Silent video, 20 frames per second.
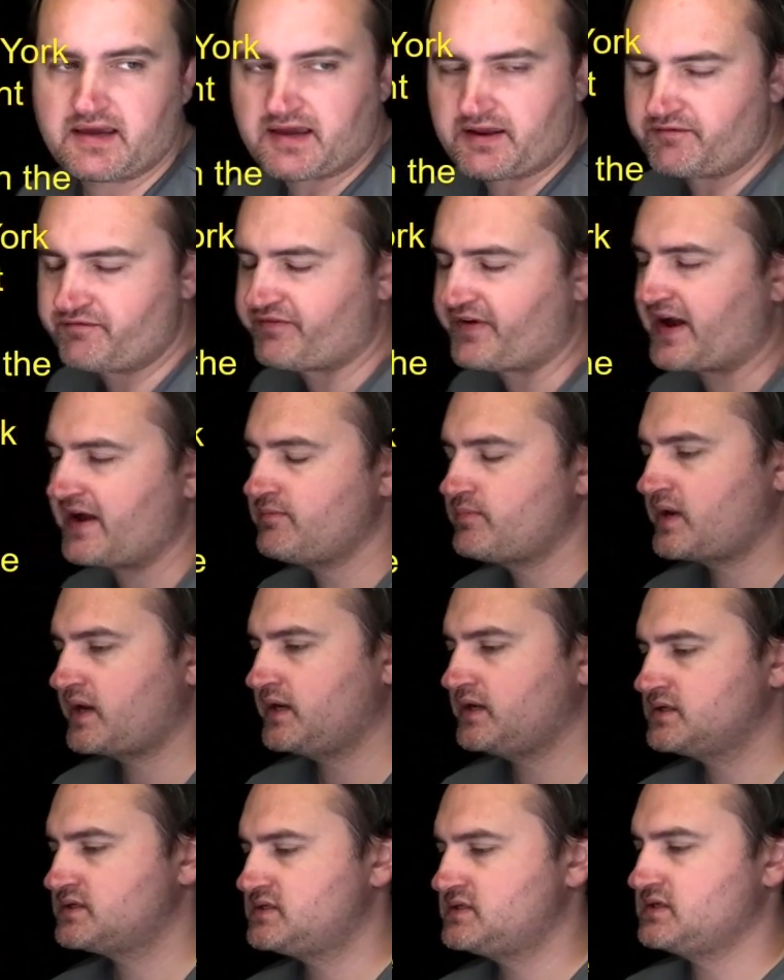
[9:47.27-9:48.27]
and 5
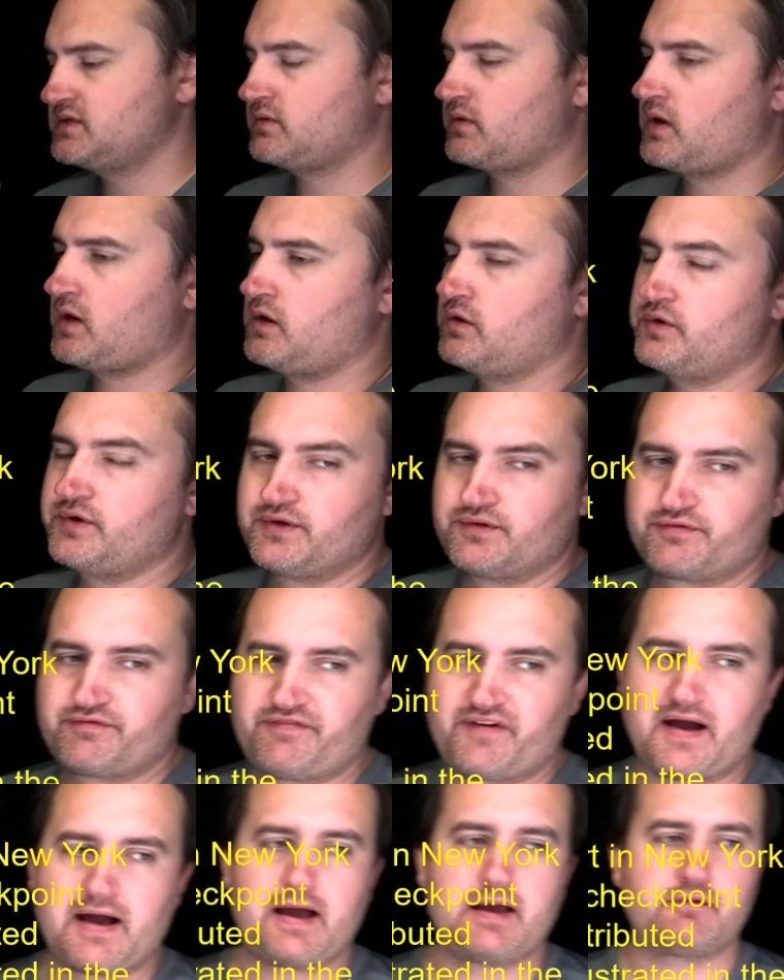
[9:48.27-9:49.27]
minus 0 is
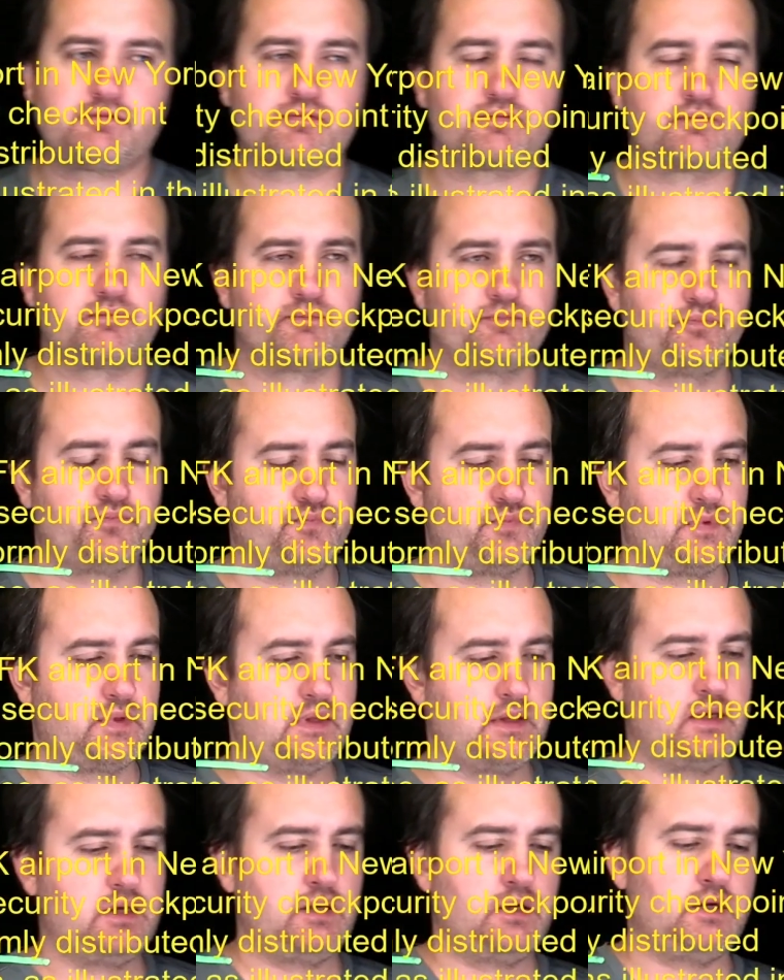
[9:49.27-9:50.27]
5.
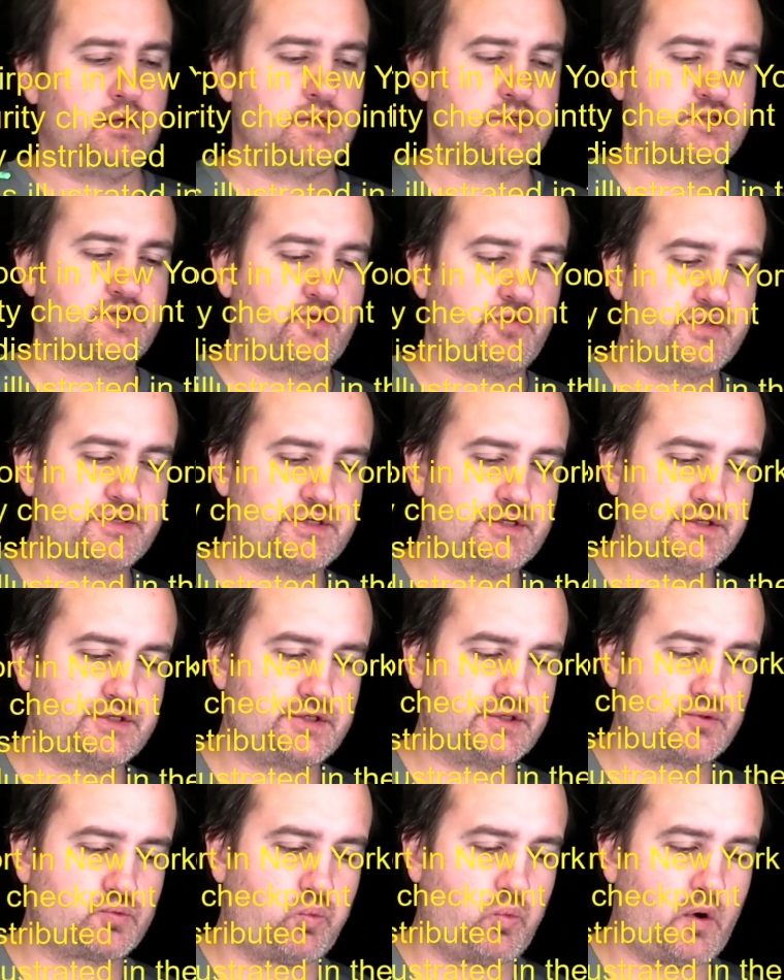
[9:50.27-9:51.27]
So this is
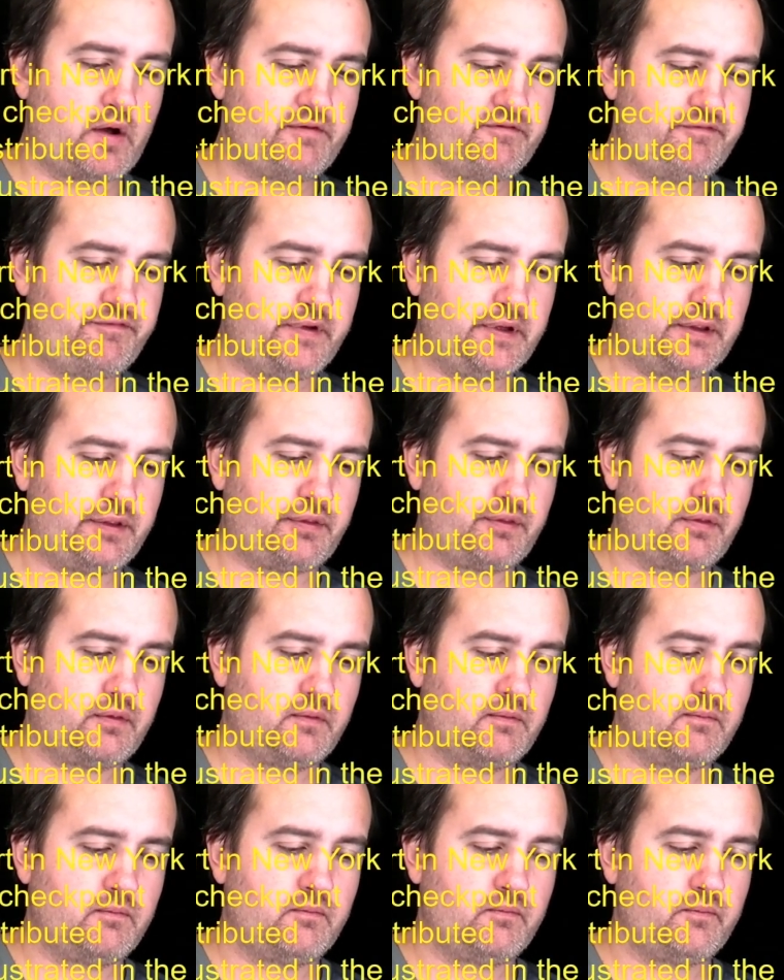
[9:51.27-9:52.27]
just 1/5.
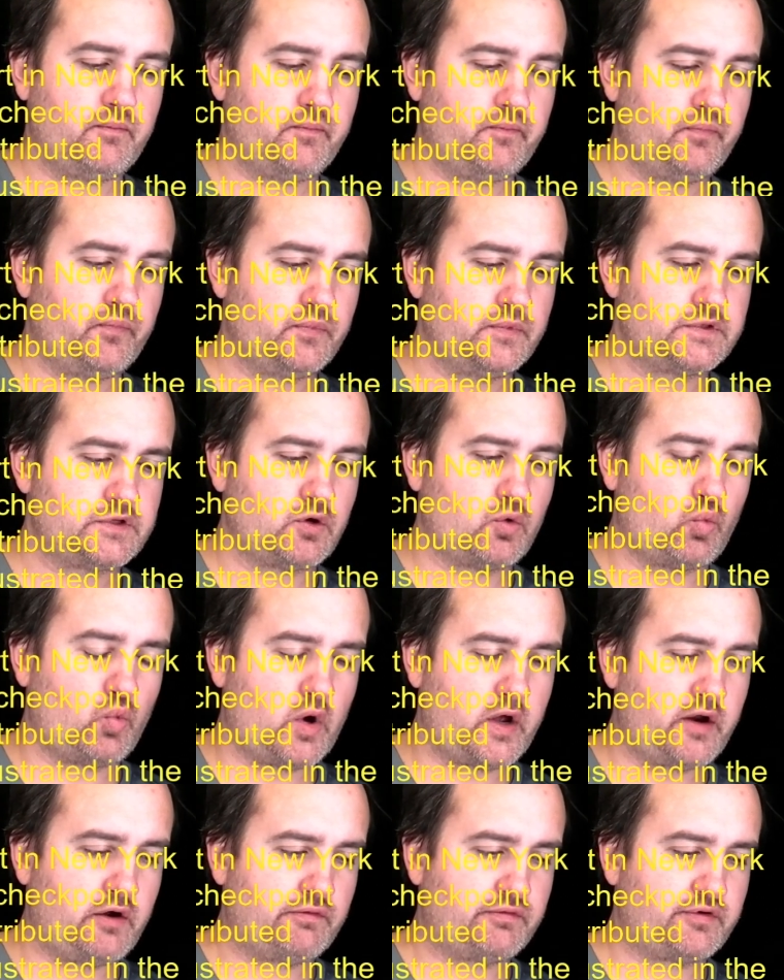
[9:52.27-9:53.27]
So
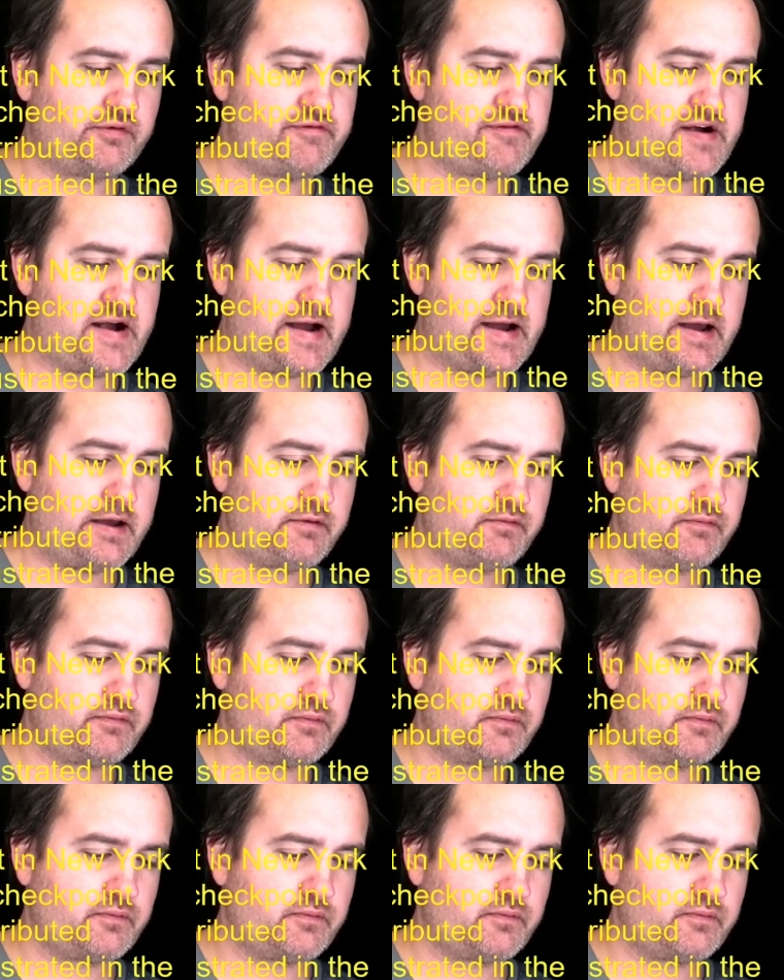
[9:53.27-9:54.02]
1 over 5.